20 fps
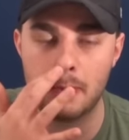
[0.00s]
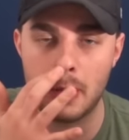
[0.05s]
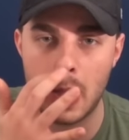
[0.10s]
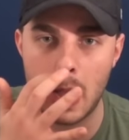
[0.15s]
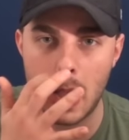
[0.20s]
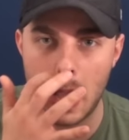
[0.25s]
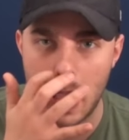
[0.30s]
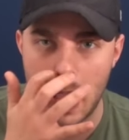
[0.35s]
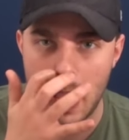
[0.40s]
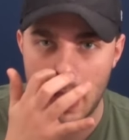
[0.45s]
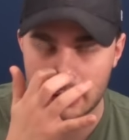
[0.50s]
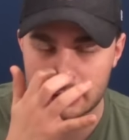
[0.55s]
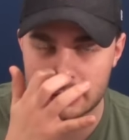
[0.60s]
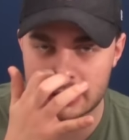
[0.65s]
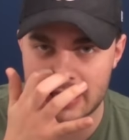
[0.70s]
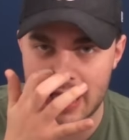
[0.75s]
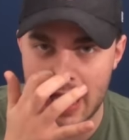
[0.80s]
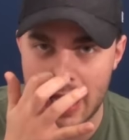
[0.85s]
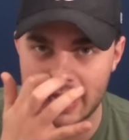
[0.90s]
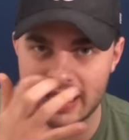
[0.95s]
But
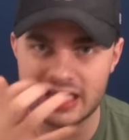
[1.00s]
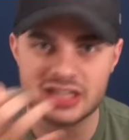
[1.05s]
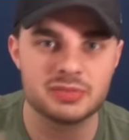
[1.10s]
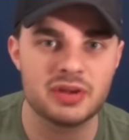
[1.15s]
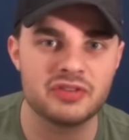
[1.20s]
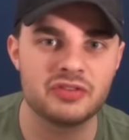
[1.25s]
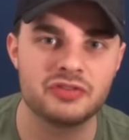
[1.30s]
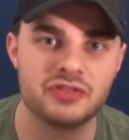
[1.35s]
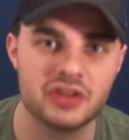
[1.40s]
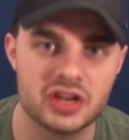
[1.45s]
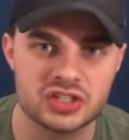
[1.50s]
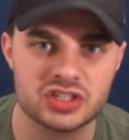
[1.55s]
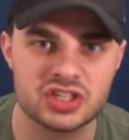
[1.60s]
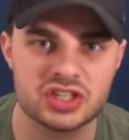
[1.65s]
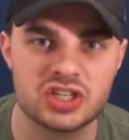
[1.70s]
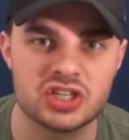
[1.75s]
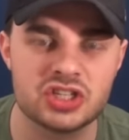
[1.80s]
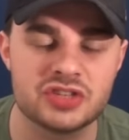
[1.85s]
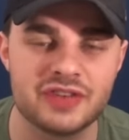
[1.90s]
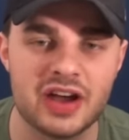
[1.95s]
today, he's made the first
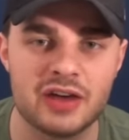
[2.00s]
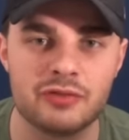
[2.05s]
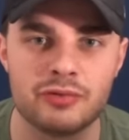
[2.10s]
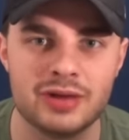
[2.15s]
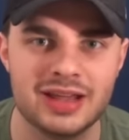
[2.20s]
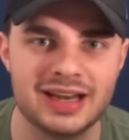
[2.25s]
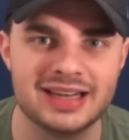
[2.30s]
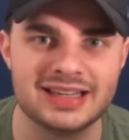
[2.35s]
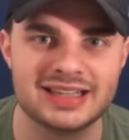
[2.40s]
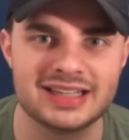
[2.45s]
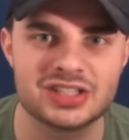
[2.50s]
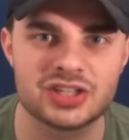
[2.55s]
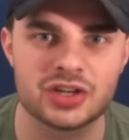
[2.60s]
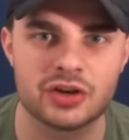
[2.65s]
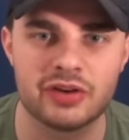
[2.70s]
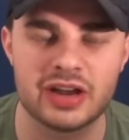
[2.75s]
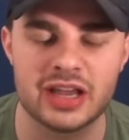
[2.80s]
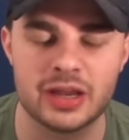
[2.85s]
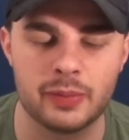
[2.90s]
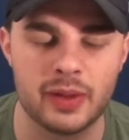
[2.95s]
decision that I've really
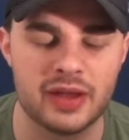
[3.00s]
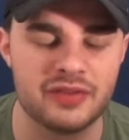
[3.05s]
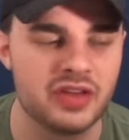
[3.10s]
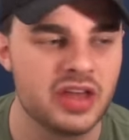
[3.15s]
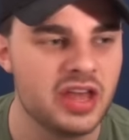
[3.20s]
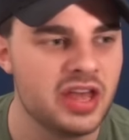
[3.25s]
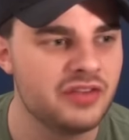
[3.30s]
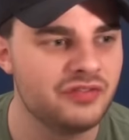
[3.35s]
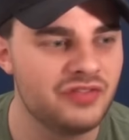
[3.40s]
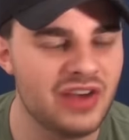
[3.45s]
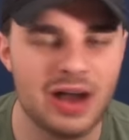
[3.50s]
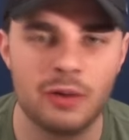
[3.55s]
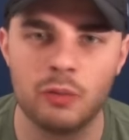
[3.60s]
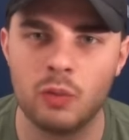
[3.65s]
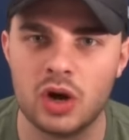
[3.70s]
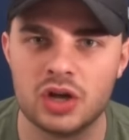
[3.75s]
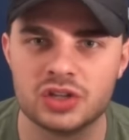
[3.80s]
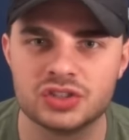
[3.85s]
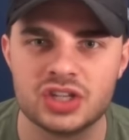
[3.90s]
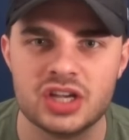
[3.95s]
disagreed with. That
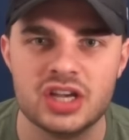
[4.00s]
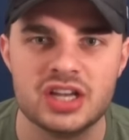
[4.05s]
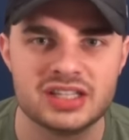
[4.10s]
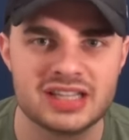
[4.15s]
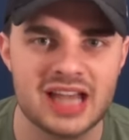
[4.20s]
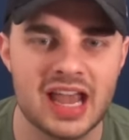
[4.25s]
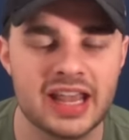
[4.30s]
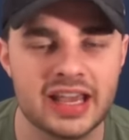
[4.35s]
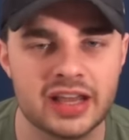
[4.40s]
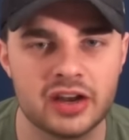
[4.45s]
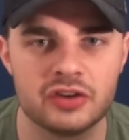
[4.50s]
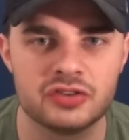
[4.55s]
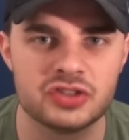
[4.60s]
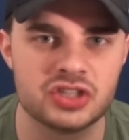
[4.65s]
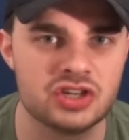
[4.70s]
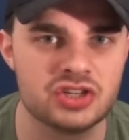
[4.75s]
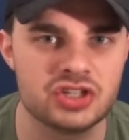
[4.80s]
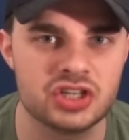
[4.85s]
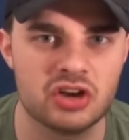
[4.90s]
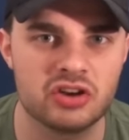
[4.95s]
was taking off
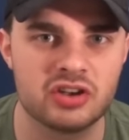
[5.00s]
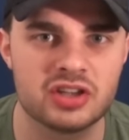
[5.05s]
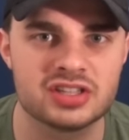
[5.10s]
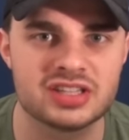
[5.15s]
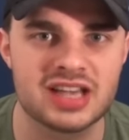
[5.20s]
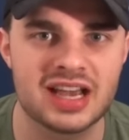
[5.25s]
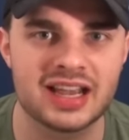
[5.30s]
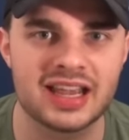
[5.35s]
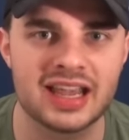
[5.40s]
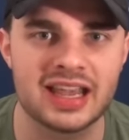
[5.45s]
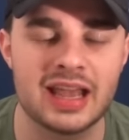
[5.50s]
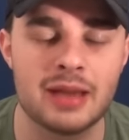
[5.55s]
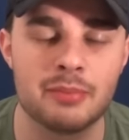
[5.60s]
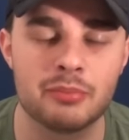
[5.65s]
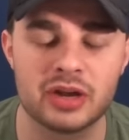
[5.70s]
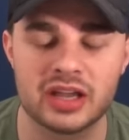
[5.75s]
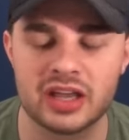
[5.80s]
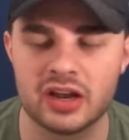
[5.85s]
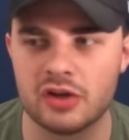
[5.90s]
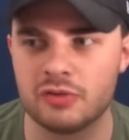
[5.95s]
Shinji Okazaki and
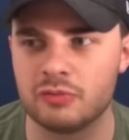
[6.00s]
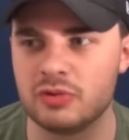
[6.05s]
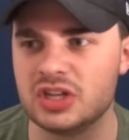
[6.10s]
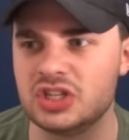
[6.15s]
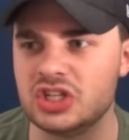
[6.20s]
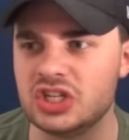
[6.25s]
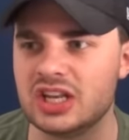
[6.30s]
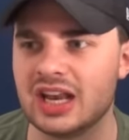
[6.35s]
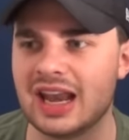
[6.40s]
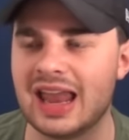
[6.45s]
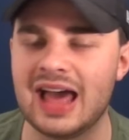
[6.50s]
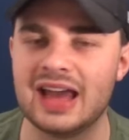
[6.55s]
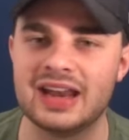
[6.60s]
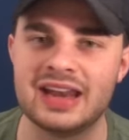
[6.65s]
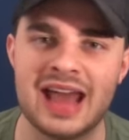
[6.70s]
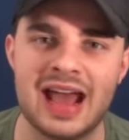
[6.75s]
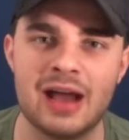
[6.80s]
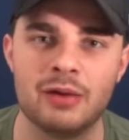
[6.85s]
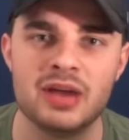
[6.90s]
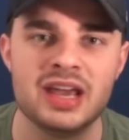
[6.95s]
bringing on Richie Delap.
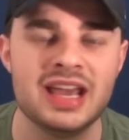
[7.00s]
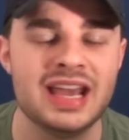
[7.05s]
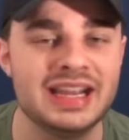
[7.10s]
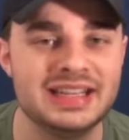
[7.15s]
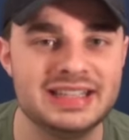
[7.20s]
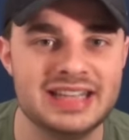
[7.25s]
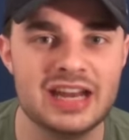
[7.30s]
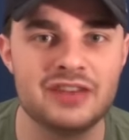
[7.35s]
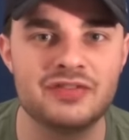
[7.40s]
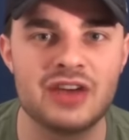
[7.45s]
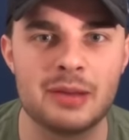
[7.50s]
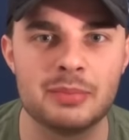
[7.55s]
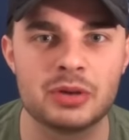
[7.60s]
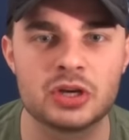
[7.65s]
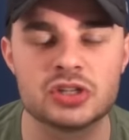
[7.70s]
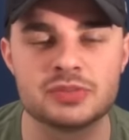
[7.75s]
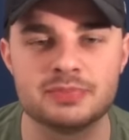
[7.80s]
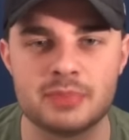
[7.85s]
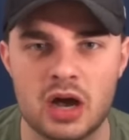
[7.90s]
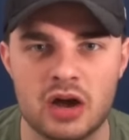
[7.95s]
Now, he did that
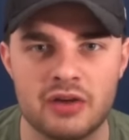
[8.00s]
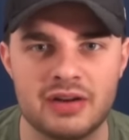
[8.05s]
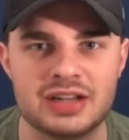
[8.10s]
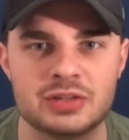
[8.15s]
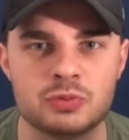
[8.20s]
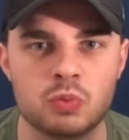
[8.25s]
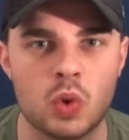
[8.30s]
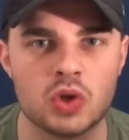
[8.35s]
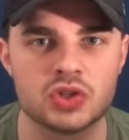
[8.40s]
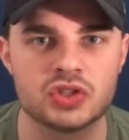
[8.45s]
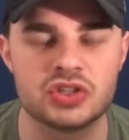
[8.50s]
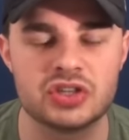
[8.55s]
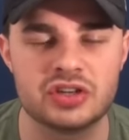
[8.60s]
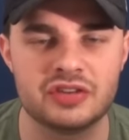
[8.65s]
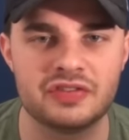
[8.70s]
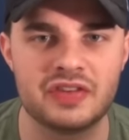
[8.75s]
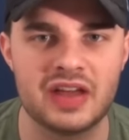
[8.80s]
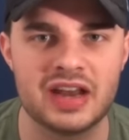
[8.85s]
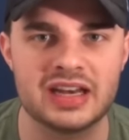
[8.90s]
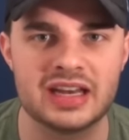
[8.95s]
because Mahrez wasn't
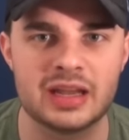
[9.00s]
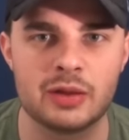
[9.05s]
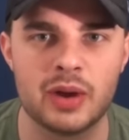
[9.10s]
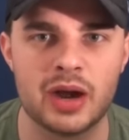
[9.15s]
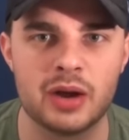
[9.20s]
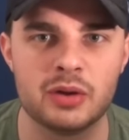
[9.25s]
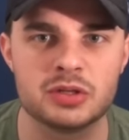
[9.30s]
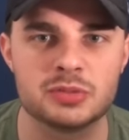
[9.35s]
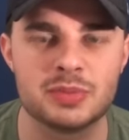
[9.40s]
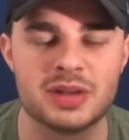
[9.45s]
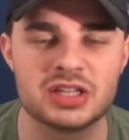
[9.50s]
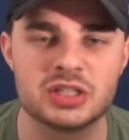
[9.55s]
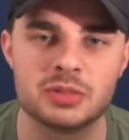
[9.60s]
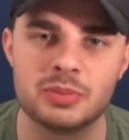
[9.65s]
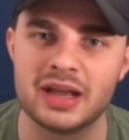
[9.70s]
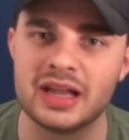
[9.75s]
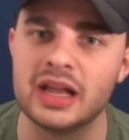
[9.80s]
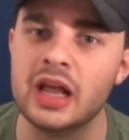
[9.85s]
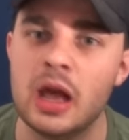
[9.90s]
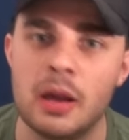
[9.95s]
defending where he was meant to
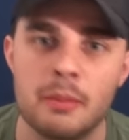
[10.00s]
be.